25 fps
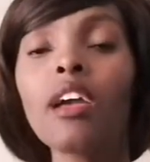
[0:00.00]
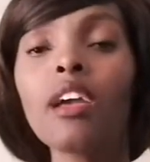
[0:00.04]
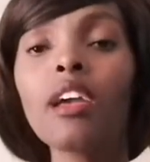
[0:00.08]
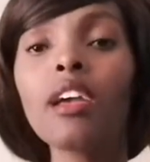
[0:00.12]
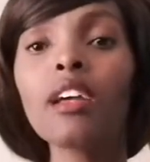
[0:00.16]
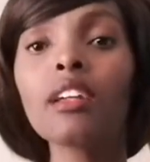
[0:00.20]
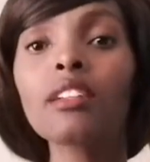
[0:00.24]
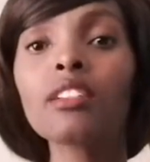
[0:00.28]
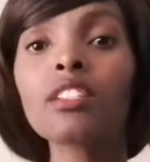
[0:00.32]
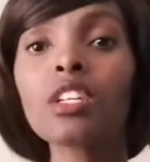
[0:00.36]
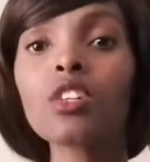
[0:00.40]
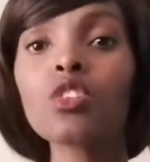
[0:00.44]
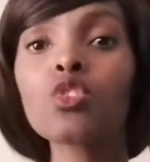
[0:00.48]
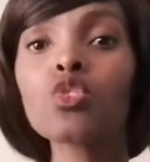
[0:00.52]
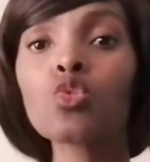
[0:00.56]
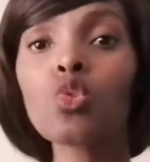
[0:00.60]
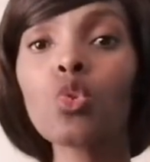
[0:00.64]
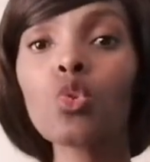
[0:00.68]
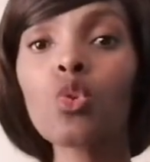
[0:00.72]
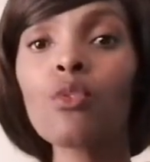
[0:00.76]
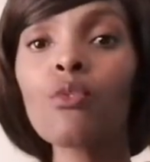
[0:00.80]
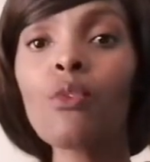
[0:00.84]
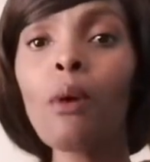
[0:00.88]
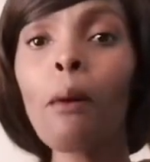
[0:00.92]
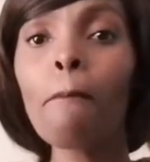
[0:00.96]
It's a
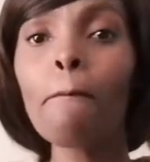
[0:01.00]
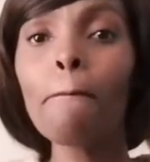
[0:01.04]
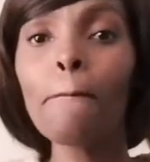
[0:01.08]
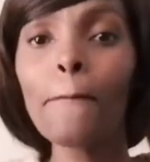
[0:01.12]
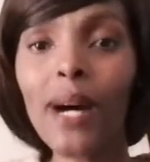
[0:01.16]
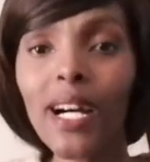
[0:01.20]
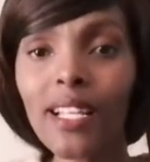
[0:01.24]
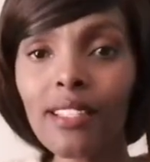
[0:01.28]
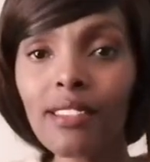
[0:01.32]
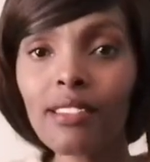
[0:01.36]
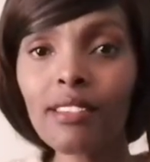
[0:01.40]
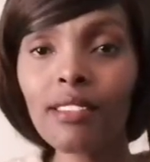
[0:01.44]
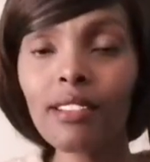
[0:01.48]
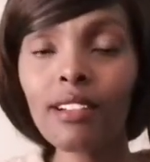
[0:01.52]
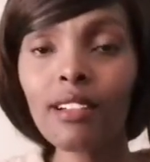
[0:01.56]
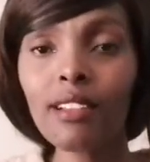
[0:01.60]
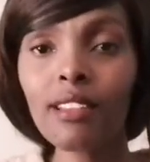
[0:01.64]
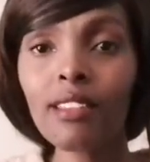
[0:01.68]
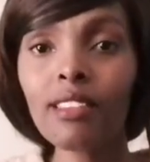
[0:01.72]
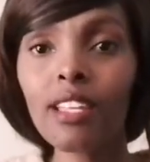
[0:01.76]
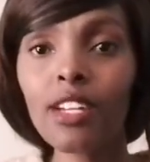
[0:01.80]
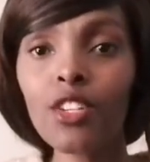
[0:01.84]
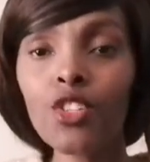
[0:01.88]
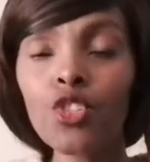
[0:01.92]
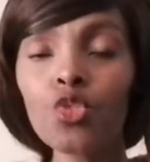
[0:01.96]
sort of a muscle
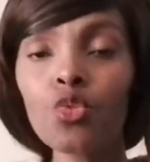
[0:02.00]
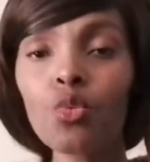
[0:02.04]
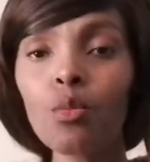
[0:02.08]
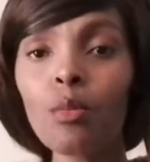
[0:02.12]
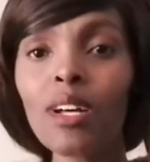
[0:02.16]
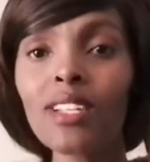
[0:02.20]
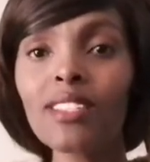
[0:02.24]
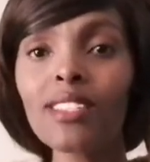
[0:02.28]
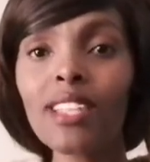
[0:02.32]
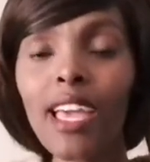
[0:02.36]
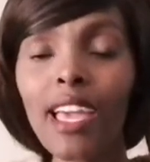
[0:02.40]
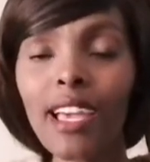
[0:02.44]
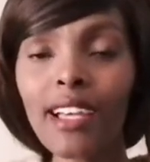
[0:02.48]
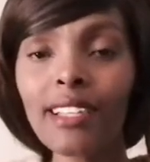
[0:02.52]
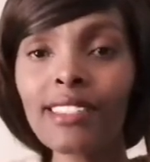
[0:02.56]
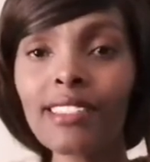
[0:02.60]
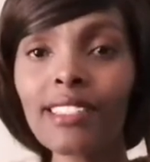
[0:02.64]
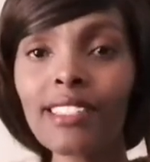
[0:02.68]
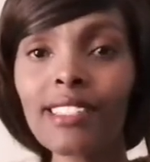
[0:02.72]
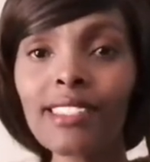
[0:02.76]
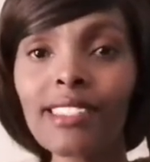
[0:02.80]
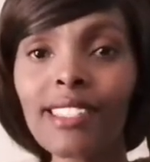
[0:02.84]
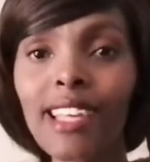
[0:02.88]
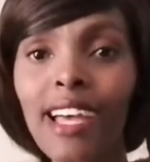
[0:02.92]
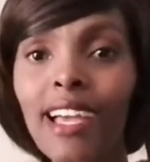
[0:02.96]
that you must
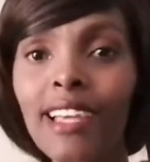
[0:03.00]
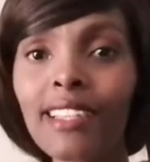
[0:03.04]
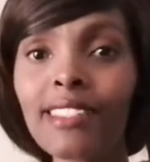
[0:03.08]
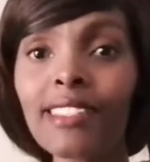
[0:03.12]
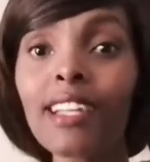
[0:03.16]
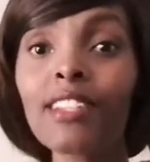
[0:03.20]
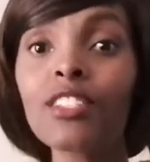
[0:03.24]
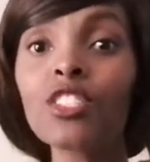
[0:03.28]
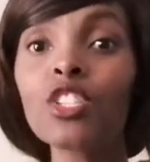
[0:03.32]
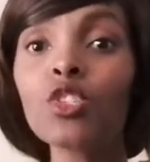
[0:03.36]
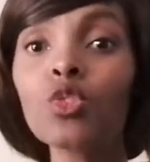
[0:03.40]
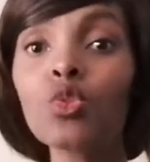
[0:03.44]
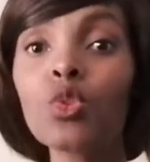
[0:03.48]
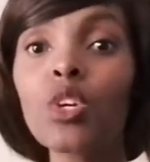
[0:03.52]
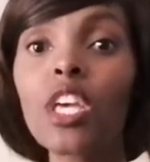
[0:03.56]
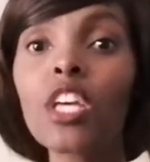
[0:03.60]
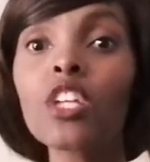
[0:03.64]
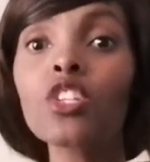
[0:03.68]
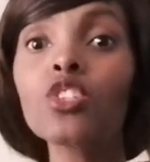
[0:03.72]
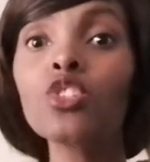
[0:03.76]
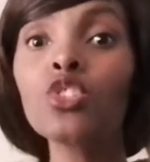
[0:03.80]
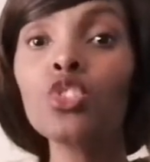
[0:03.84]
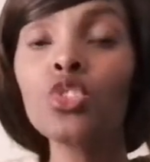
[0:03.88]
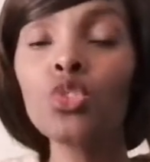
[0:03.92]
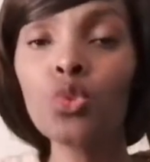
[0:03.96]
exercise until you
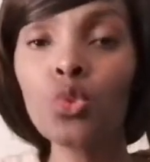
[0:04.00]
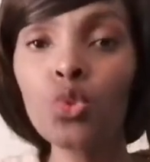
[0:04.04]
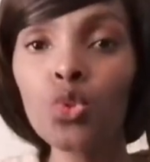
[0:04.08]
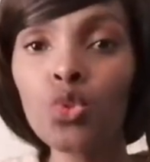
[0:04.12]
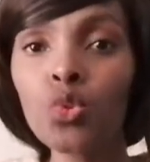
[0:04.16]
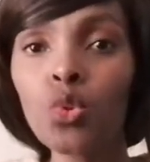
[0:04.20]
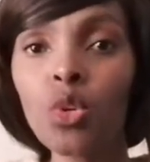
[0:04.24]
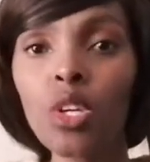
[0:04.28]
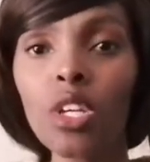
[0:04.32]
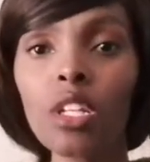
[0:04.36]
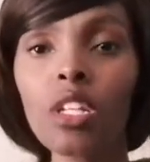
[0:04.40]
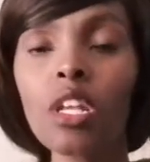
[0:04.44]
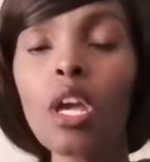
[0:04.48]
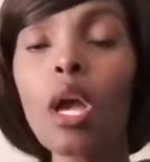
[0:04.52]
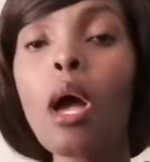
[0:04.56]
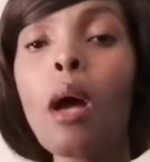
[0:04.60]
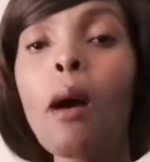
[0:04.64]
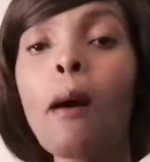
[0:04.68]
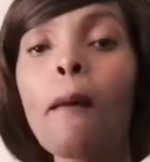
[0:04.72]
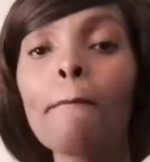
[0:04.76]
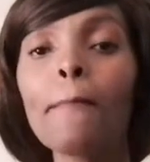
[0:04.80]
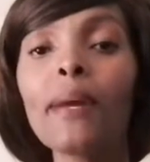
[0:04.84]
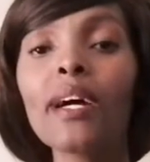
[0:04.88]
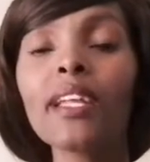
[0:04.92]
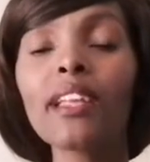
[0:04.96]
get used to it.
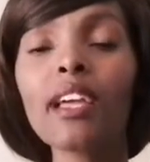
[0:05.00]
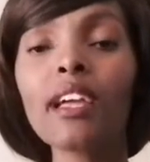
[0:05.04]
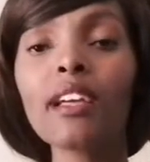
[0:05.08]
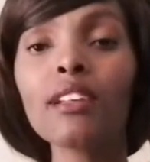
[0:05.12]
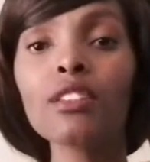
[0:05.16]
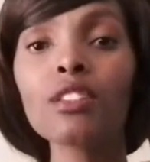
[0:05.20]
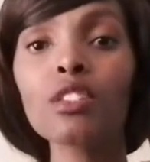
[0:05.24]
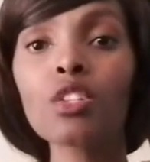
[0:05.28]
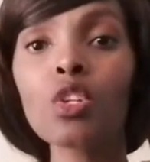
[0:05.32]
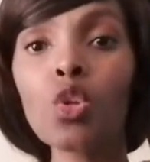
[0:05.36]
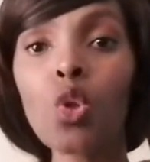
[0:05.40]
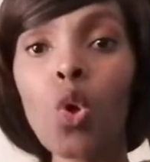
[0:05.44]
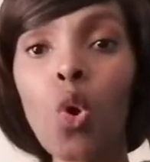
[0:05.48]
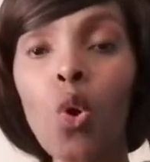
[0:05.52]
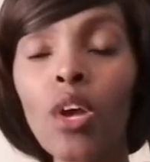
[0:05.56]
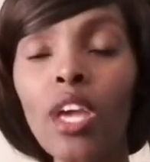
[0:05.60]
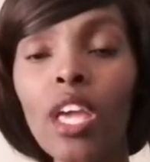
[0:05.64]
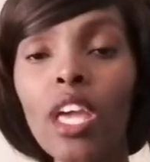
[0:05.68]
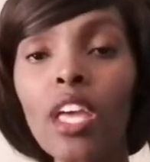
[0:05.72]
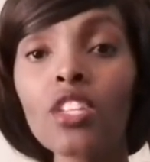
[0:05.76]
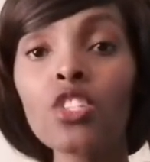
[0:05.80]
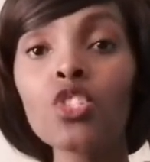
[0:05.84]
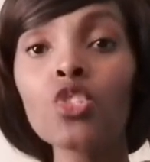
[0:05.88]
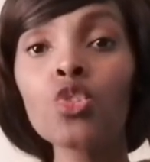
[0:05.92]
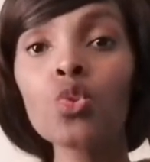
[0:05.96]
But as long
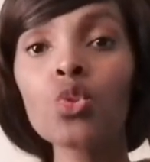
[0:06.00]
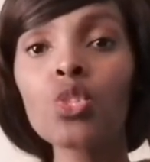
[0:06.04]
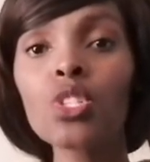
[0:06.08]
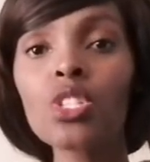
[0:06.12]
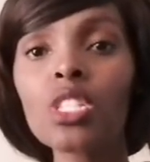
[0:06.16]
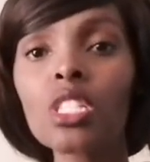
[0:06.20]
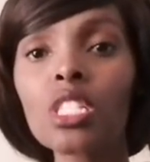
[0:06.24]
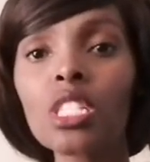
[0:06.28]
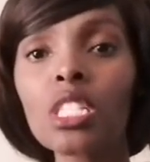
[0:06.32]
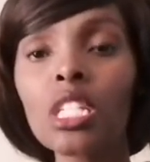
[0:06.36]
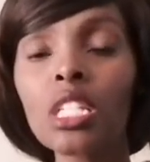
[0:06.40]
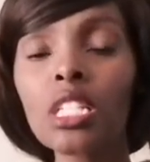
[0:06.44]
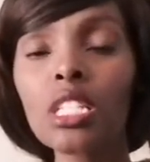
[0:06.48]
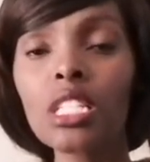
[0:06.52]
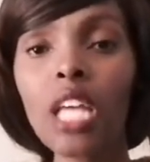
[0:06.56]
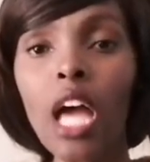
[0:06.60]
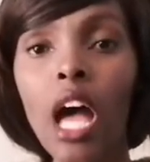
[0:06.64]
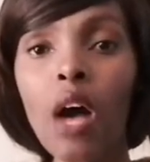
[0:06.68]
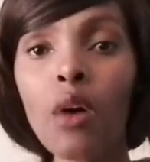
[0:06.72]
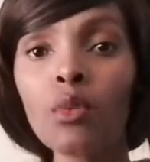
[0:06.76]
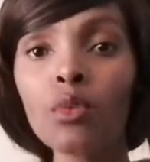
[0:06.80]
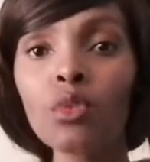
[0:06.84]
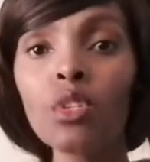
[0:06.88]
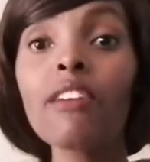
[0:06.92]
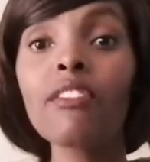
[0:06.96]
as you sit
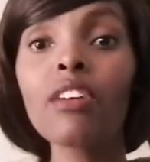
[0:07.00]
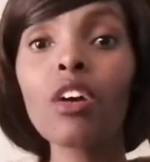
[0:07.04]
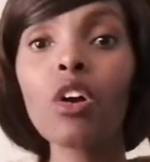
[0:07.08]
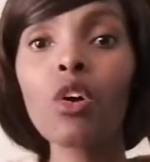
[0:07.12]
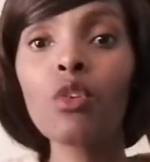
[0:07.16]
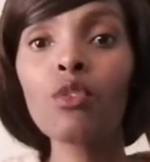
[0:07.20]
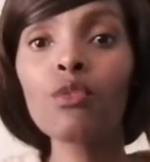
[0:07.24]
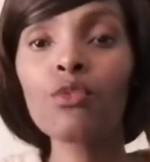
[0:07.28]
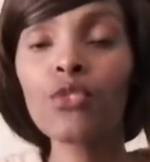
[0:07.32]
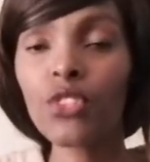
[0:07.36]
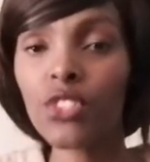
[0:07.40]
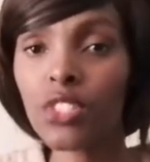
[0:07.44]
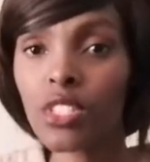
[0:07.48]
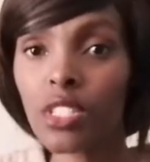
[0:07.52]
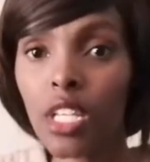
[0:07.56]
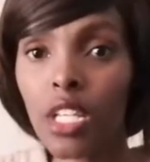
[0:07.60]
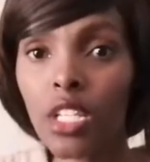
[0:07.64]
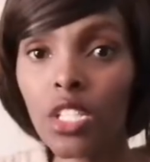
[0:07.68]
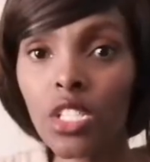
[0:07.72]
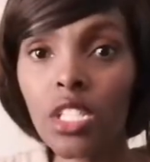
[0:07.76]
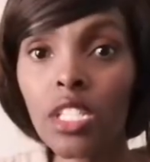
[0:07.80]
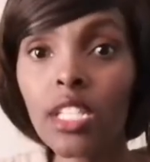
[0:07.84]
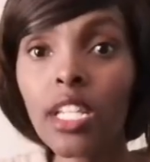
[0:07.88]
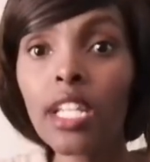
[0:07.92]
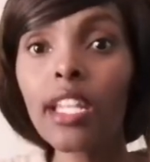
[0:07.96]
down, have a
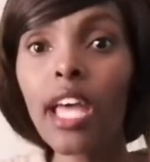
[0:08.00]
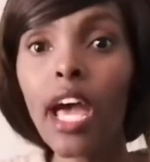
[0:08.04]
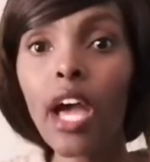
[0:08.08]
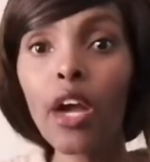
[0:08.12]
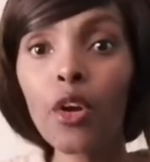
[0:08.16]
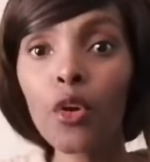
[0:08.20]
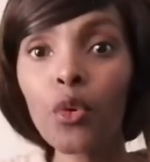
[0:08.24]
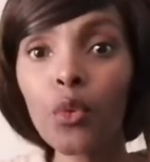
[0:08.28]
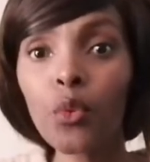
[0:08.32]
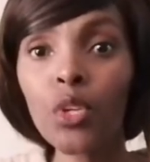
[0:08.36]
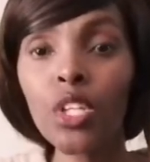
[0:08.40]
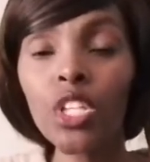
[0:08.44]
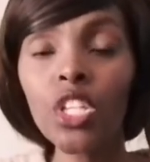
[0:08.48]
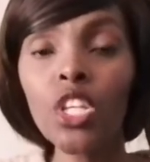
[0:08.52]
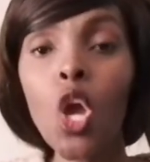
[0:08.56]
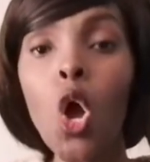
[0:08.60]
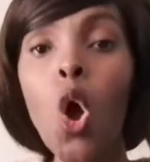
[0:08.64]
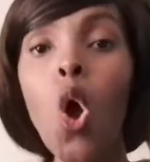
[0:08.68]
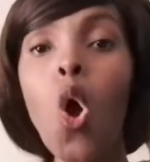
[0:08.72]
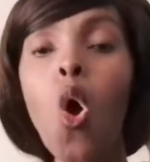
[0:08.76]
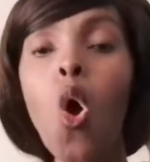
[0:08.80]
conversation, and agree